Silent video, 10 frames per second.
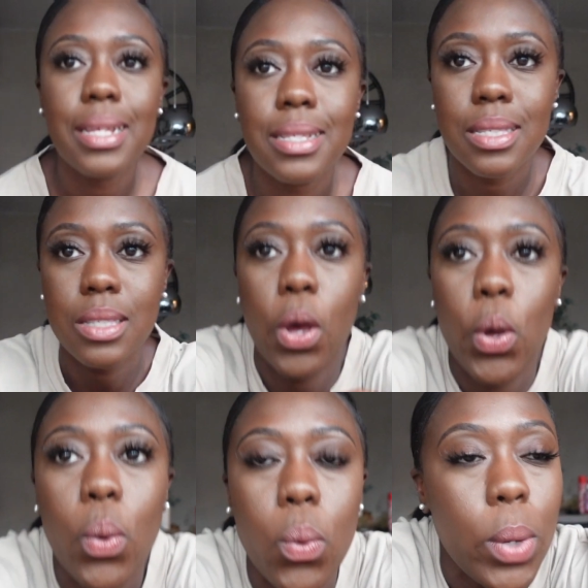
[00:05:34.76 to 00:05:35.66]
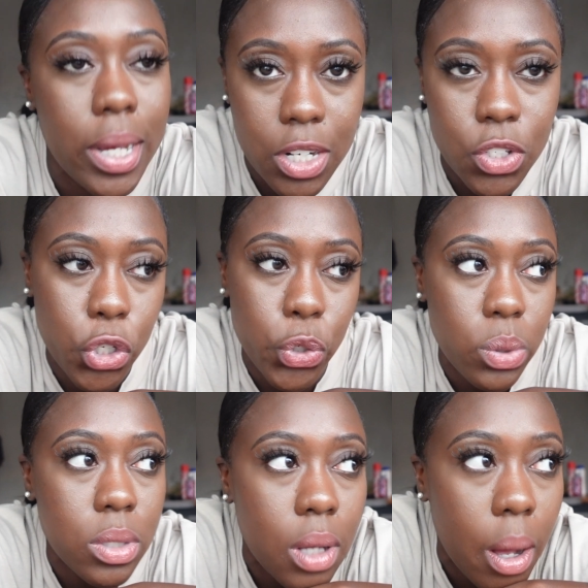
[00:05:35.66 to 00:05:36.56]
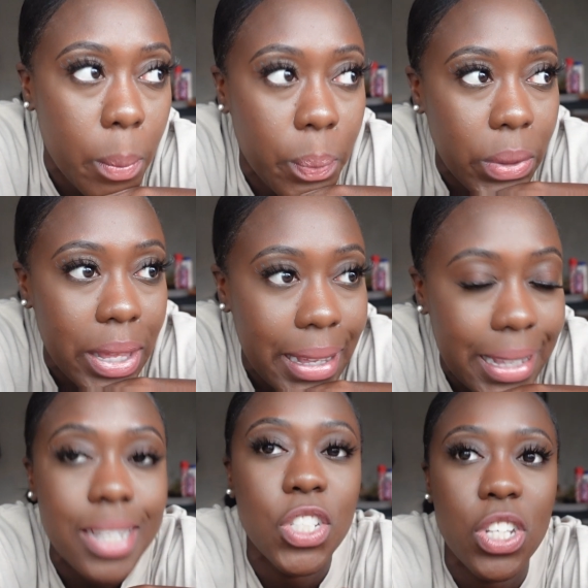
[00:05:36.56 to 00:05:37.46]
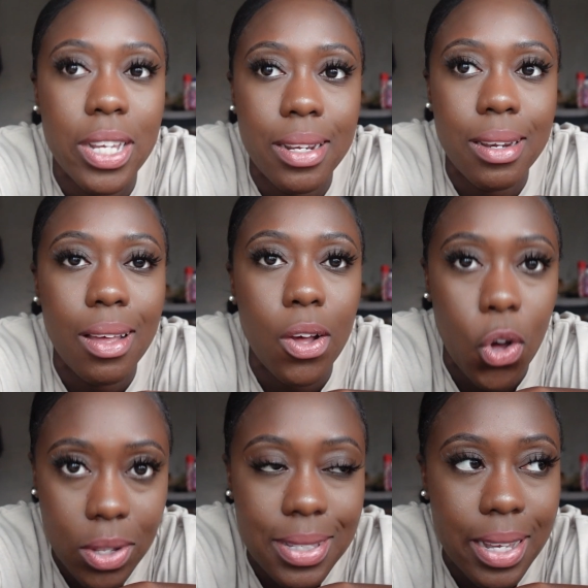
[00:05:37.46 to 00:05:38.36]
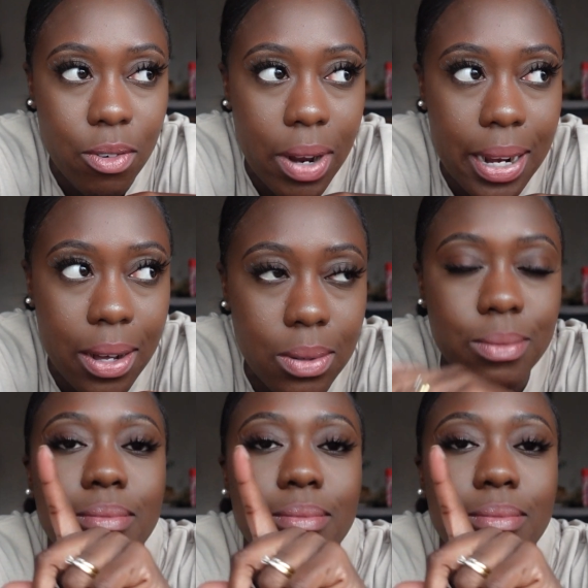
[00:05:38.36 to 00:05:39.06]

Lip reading: So we're gonna do some kitchen content right now.